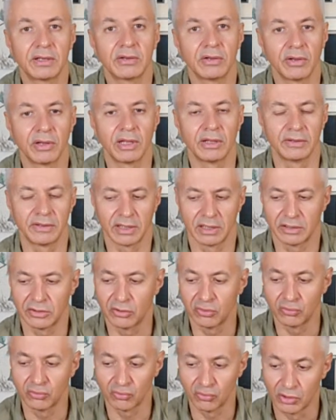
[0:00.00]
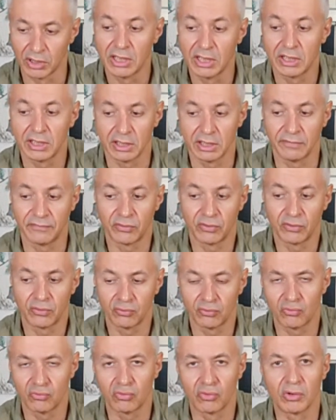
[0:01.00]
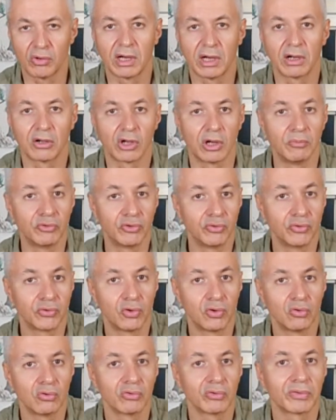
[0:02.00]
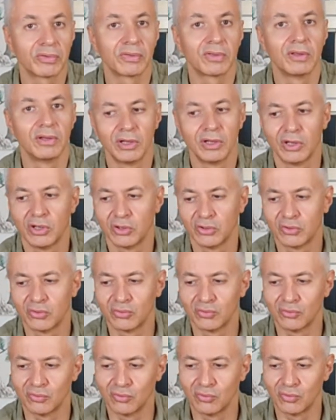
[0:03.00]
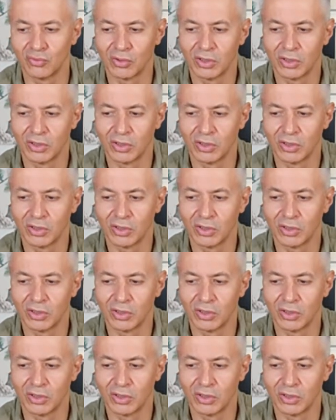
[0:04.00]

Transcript: and telling you if you come too close to